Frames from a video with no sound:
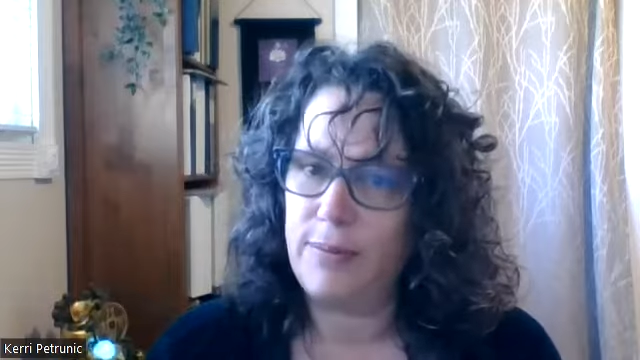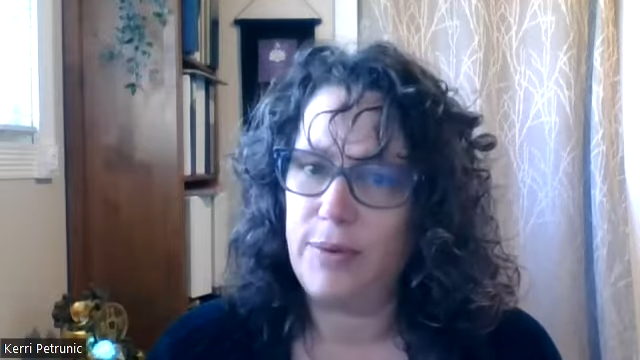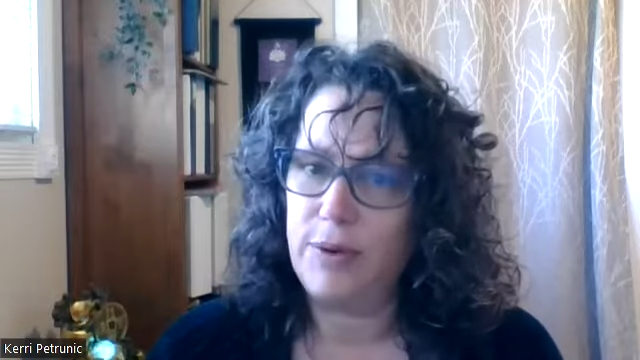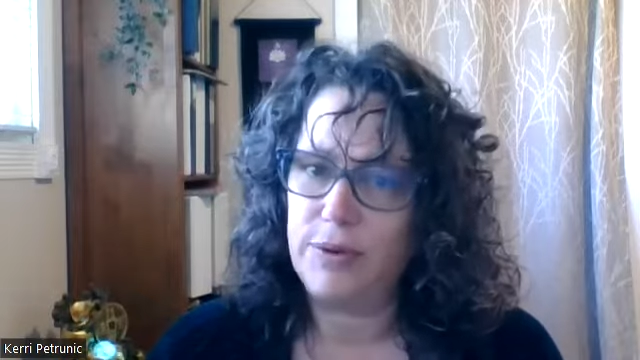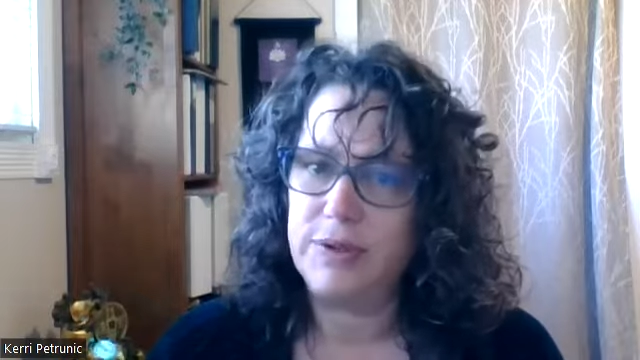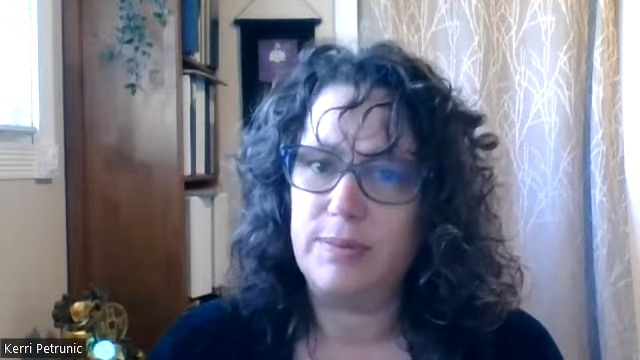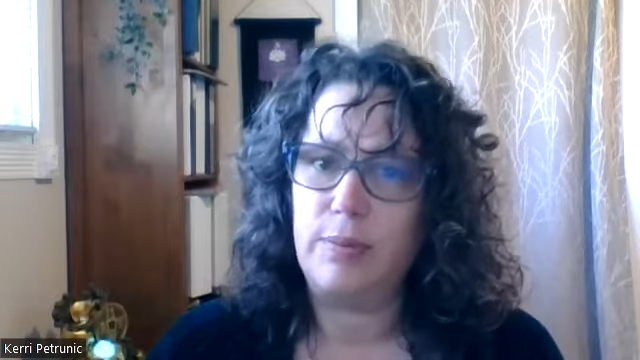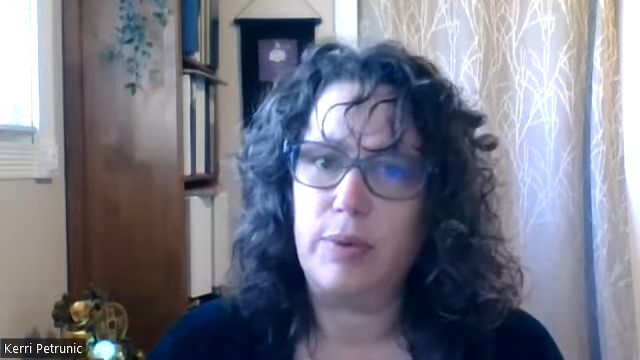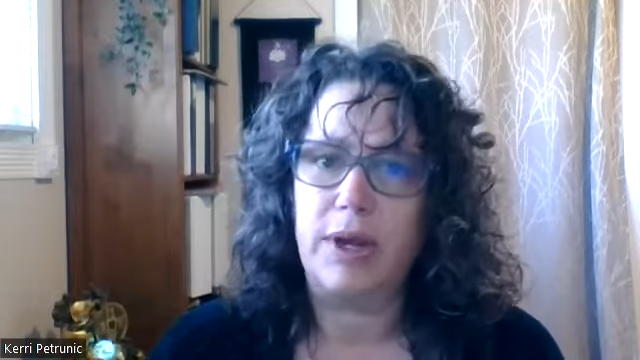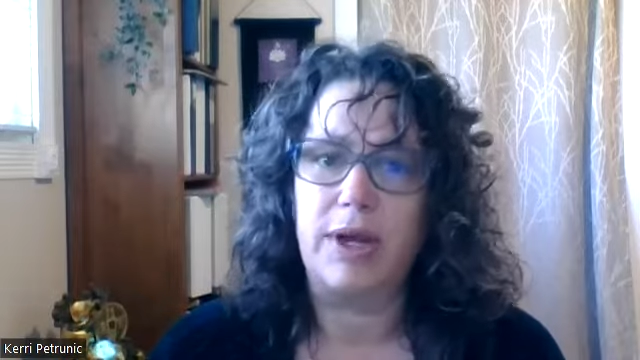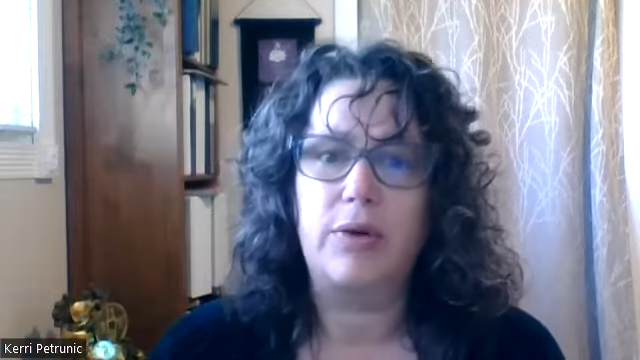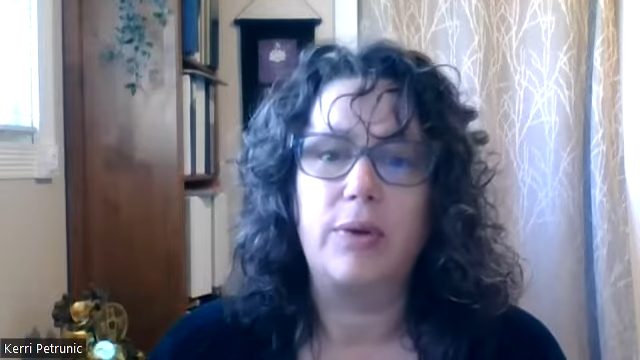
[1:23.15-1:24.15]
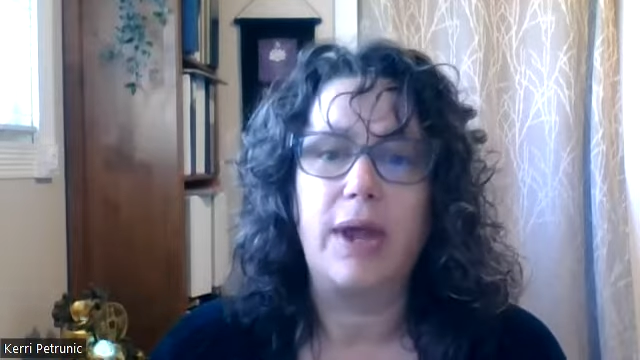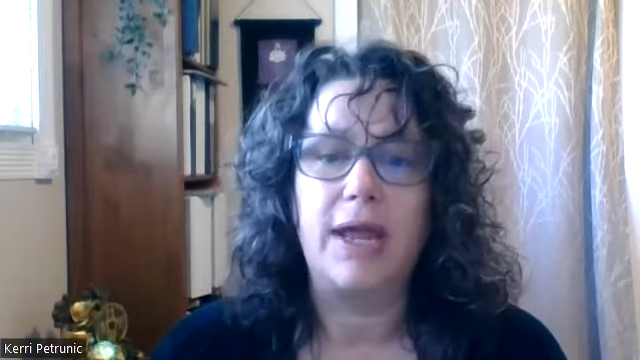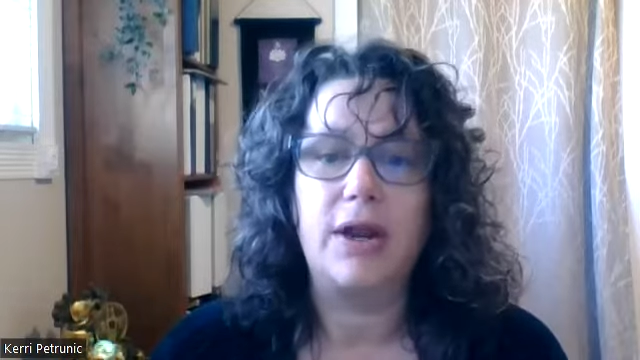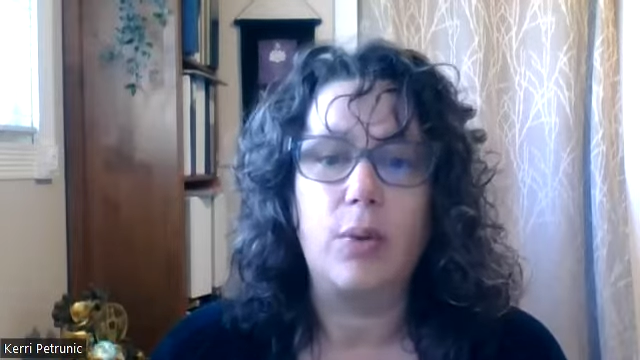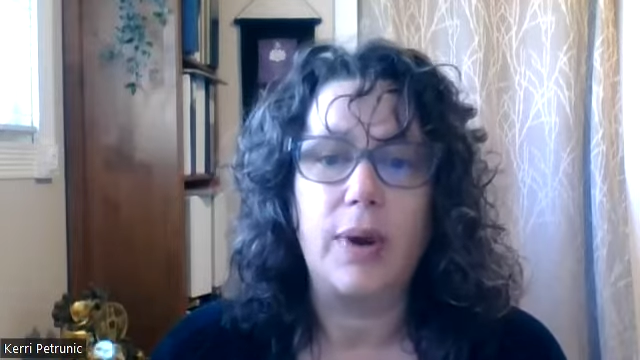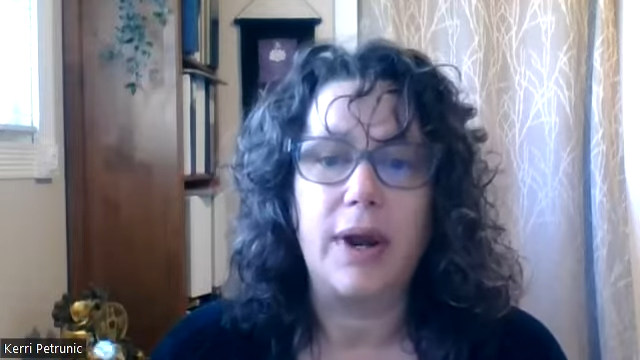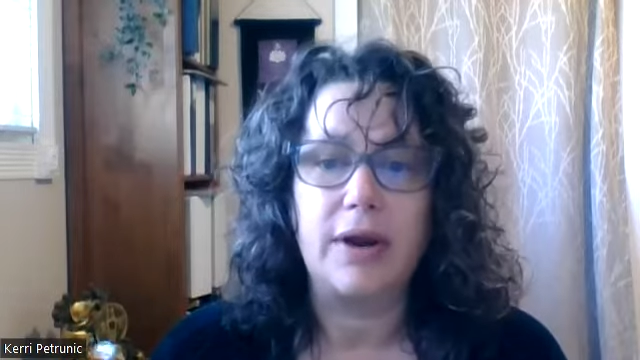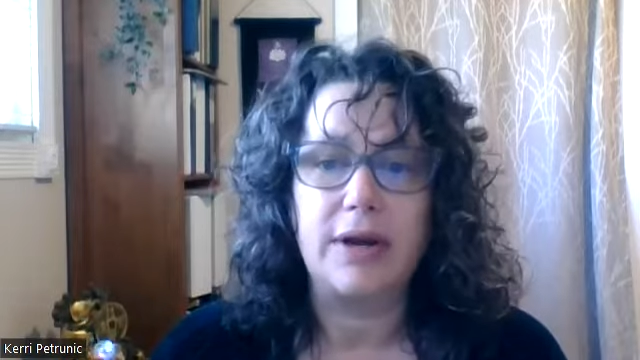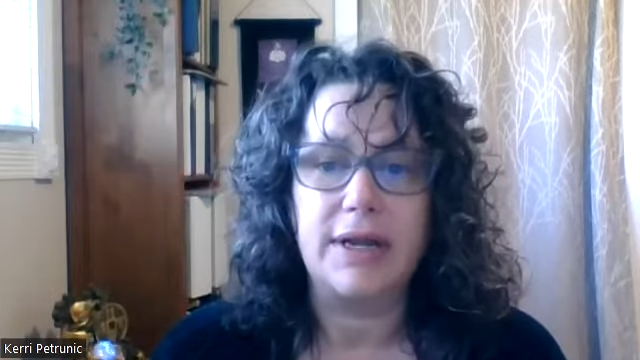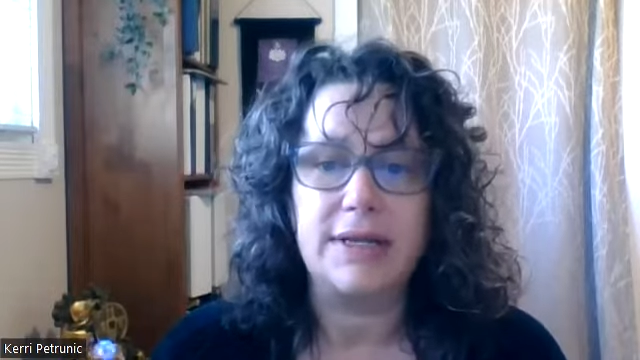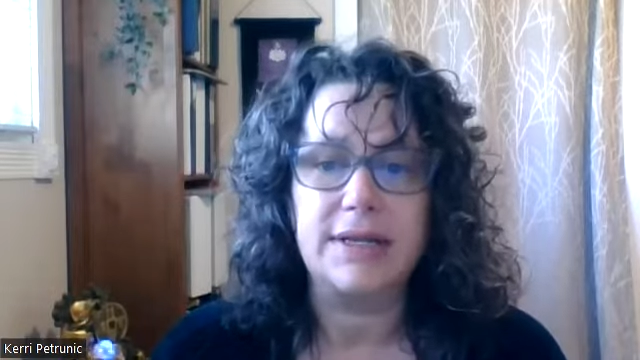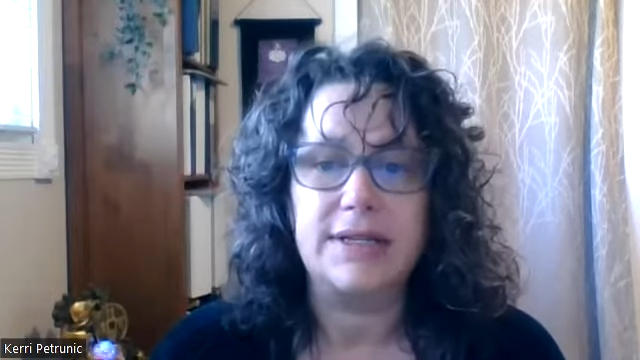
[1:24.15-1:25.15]
moons bring great
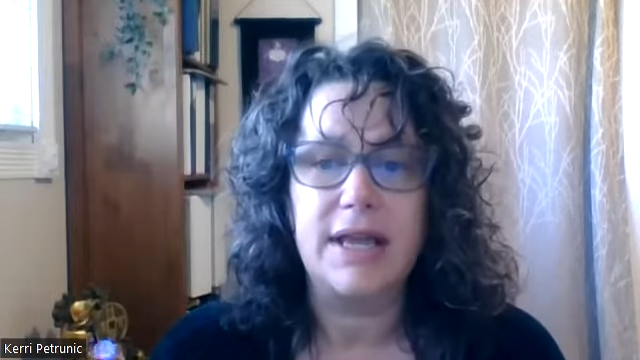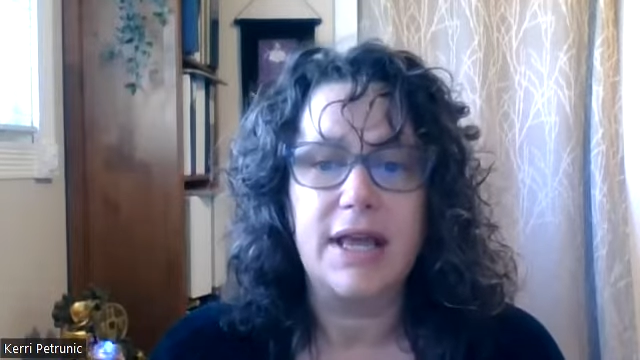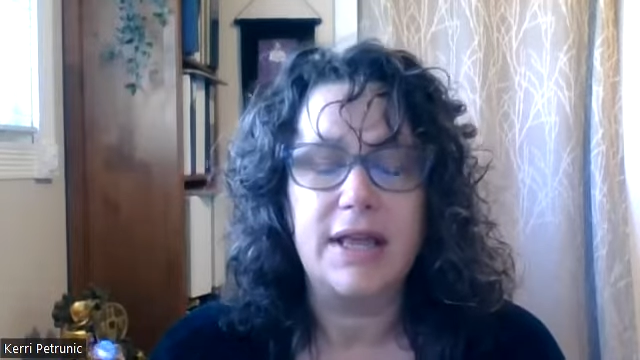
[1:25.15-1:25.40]
awareness.